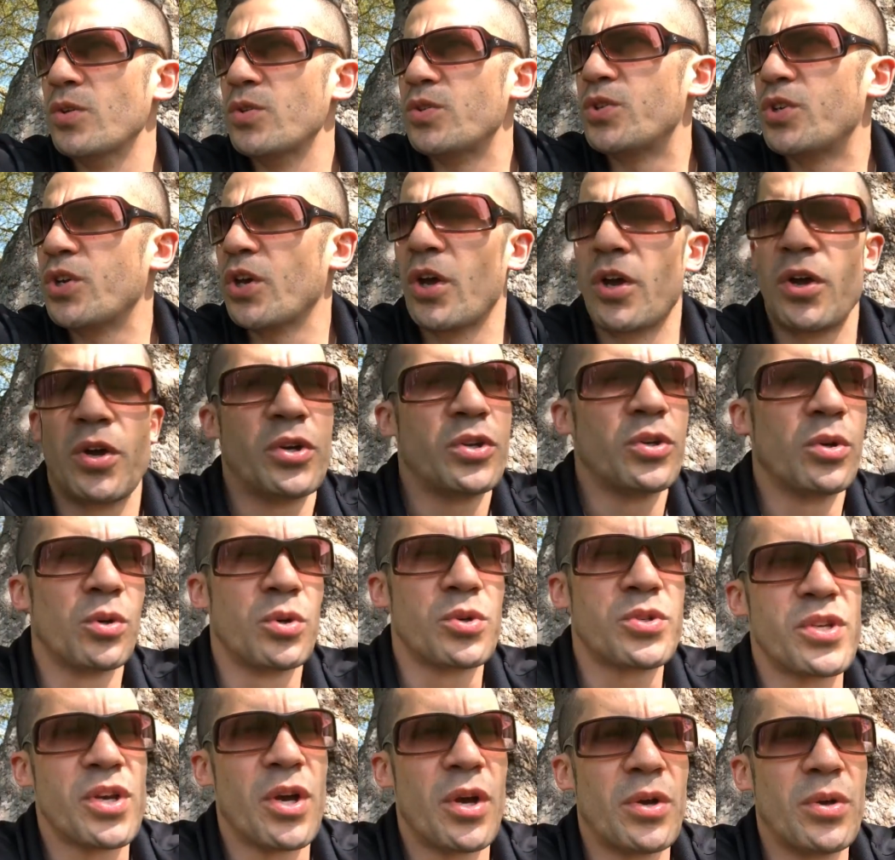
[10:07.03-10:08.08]
So you'll
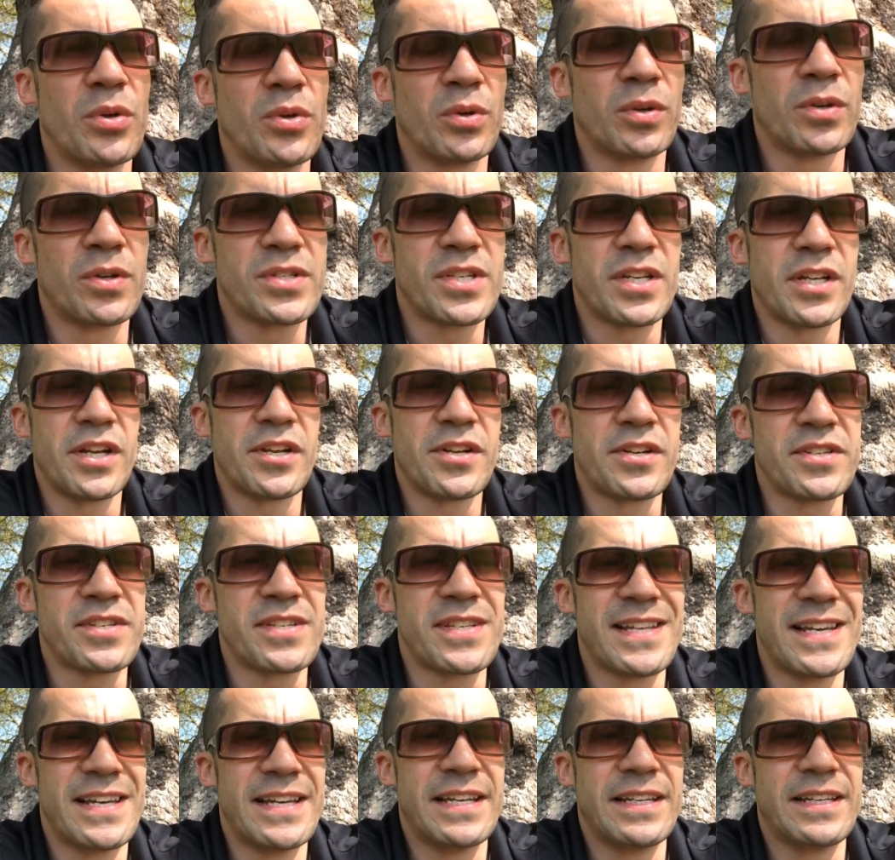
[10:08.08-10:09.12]
also
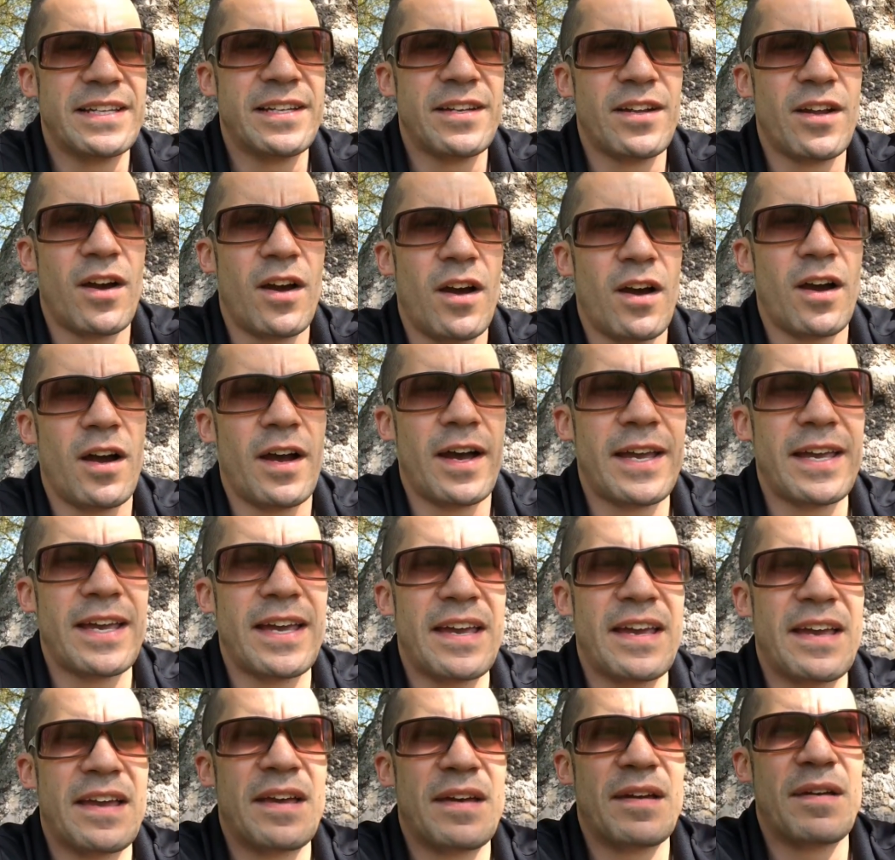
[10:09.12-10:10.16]
notice that
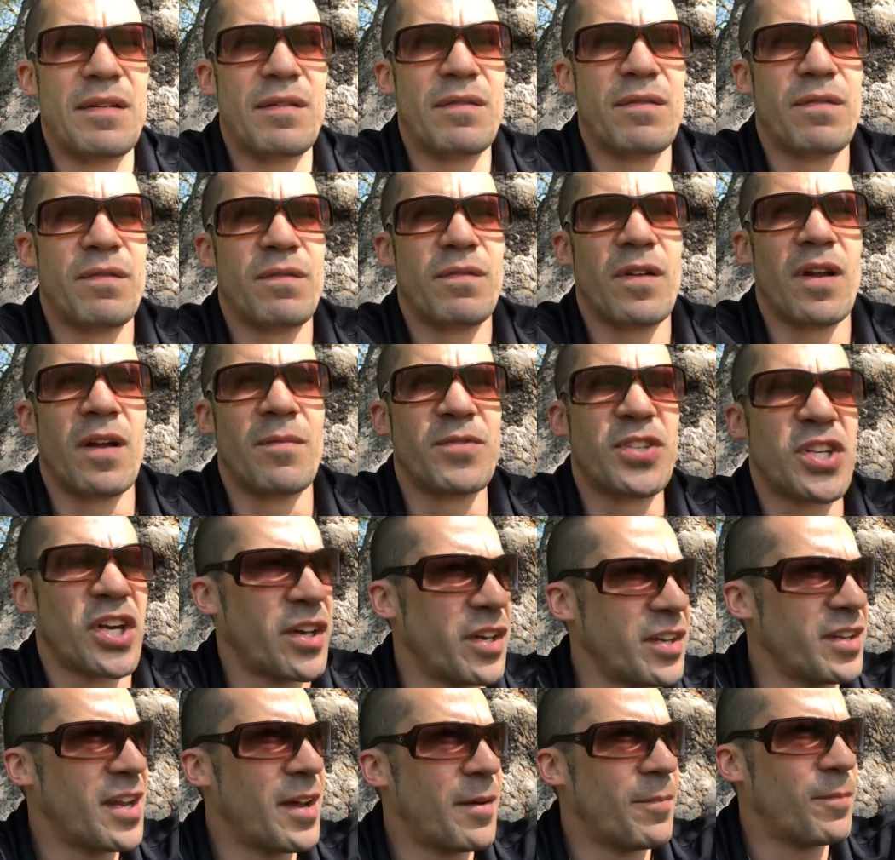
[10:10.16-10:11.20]
I'm
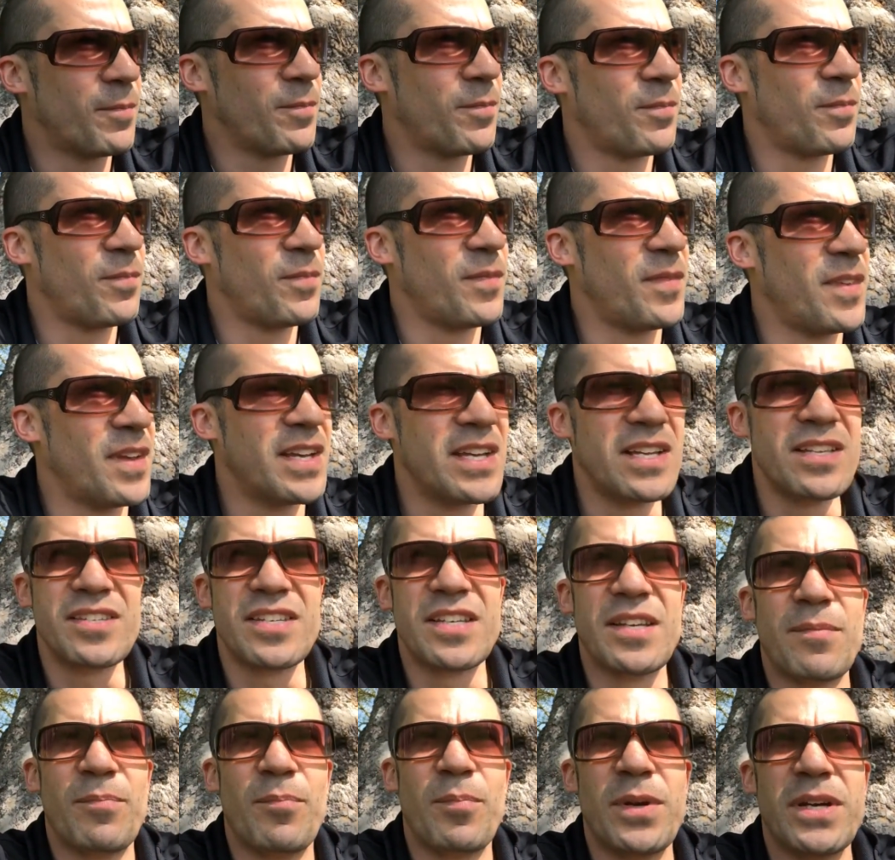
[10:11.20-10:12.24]
chucking up the
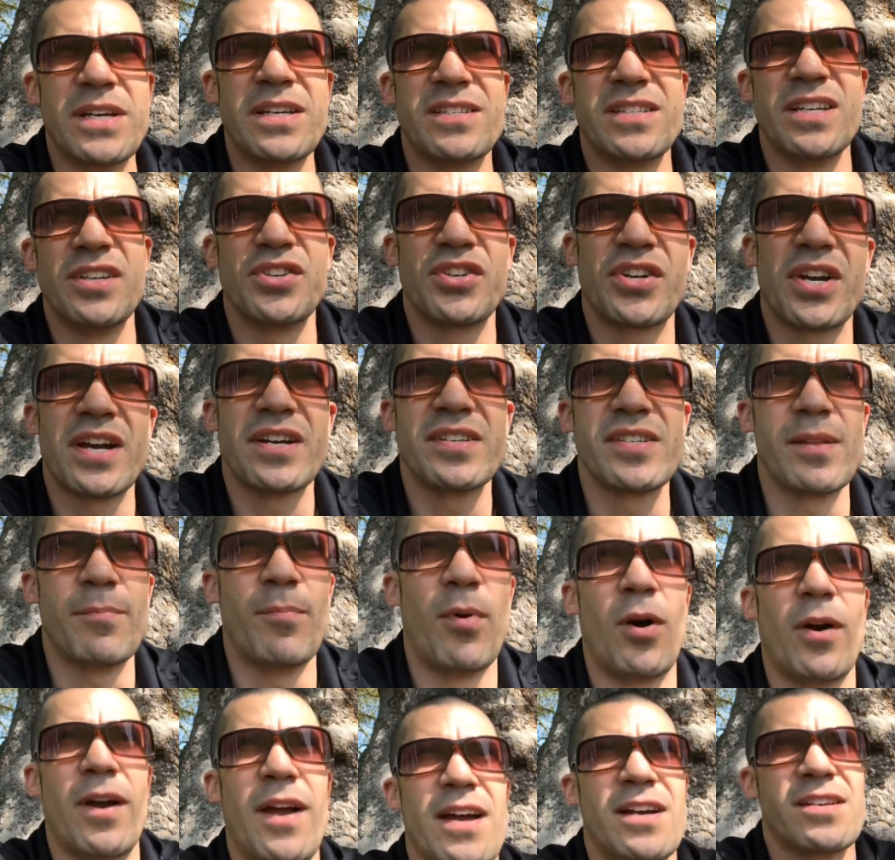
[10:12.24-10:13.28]
NZB Teachercast, the
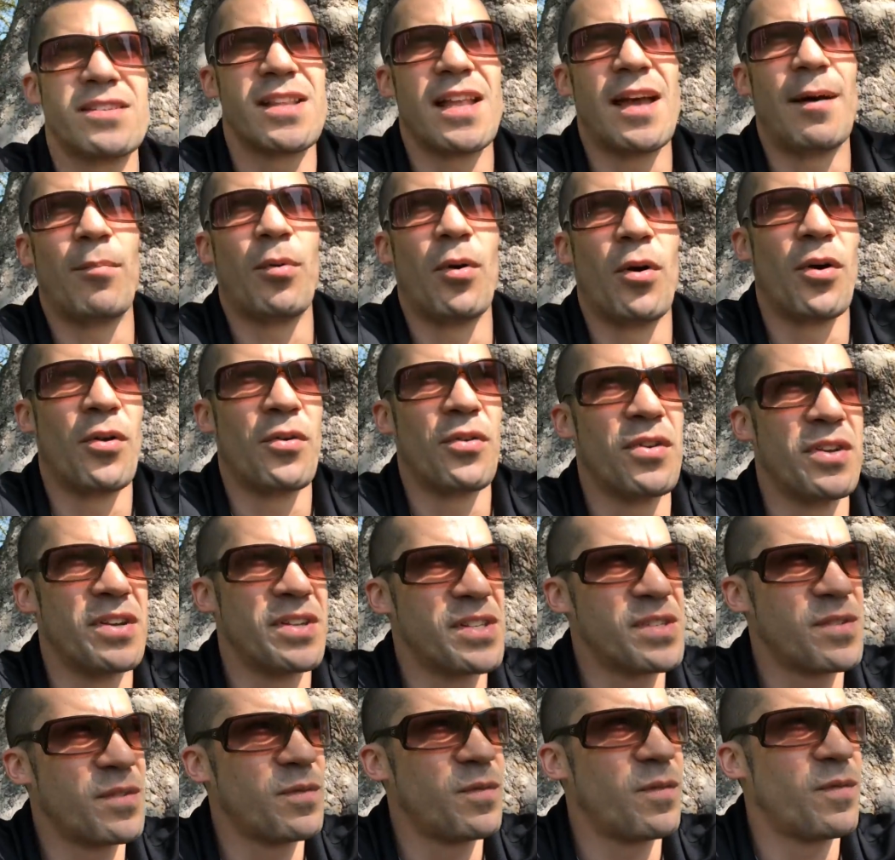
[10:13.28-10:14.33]
podcast, up on
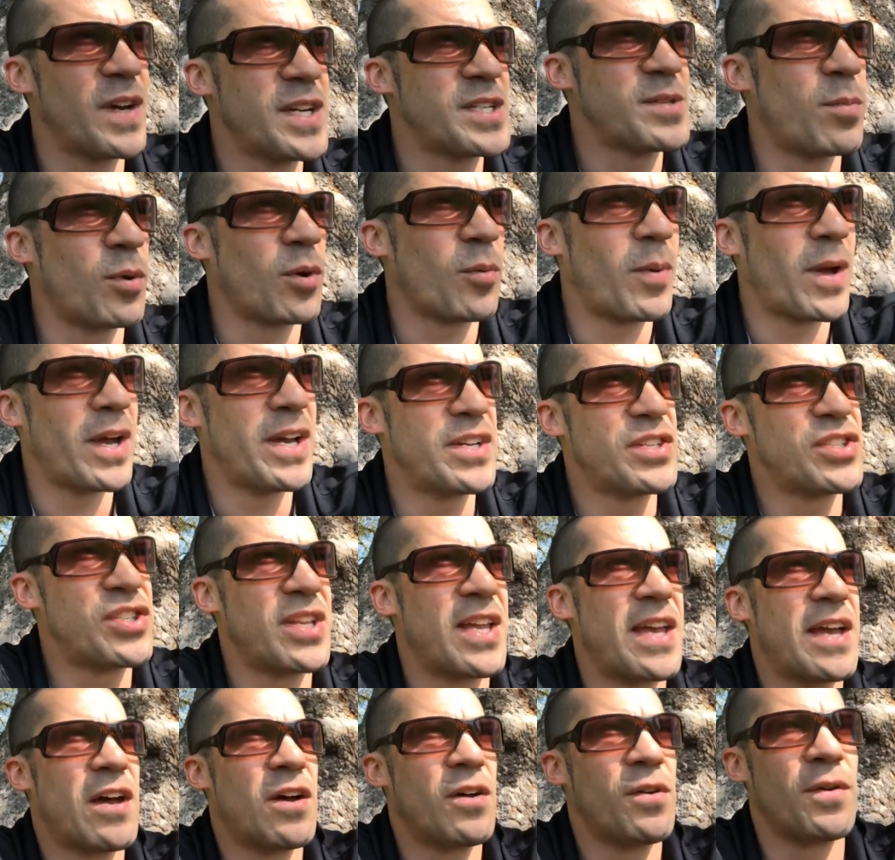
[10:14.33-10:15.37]
its Facebook page
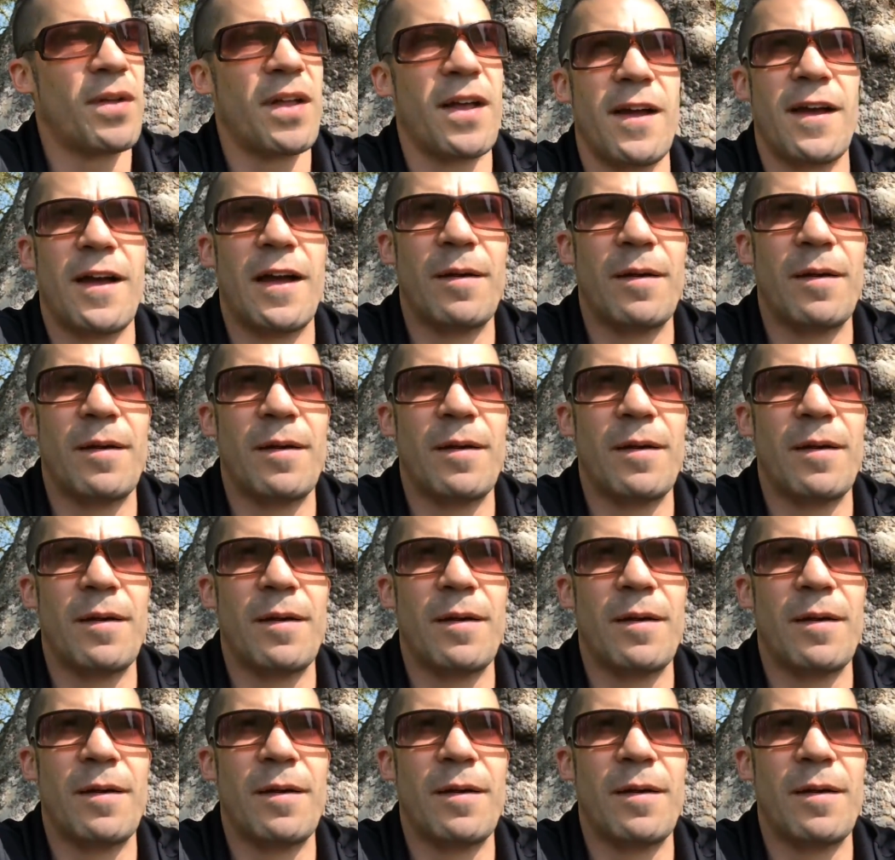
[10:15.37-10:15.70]
now,